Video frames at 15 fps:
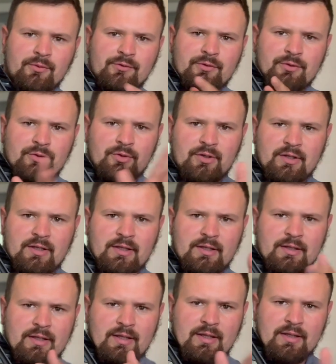So you're gonna
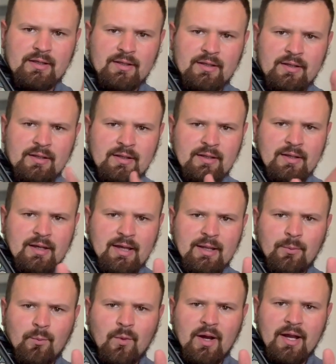get a
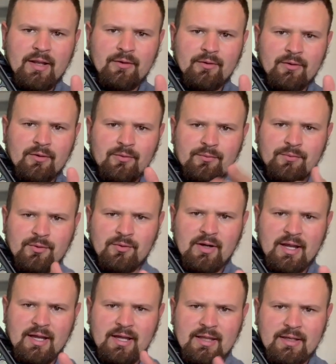wider
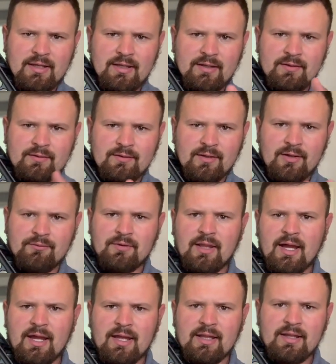variety of
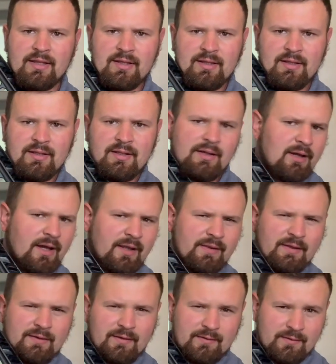light. I
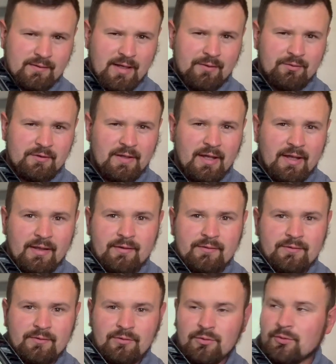think this is
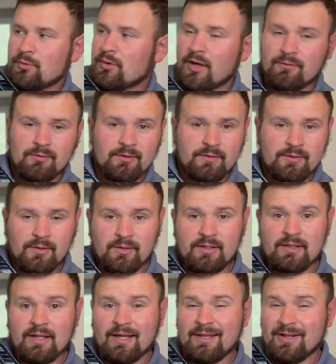advertised to cover
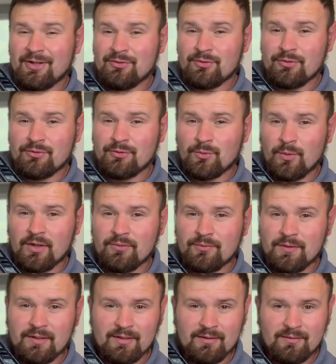3,900 square
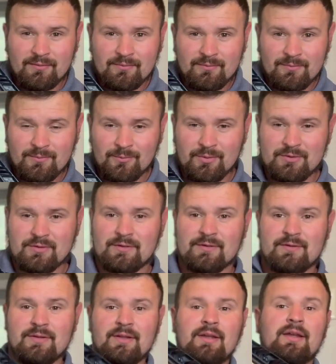feet, which
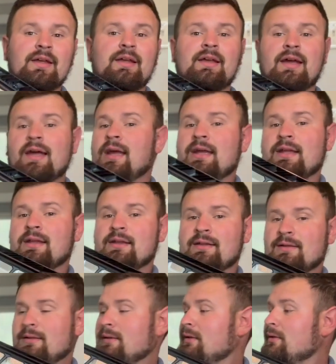is a
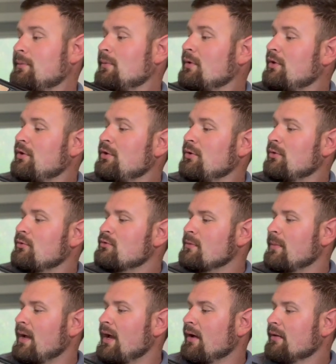huge
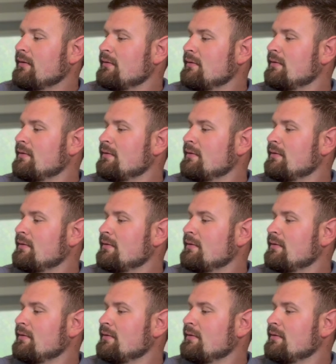amount.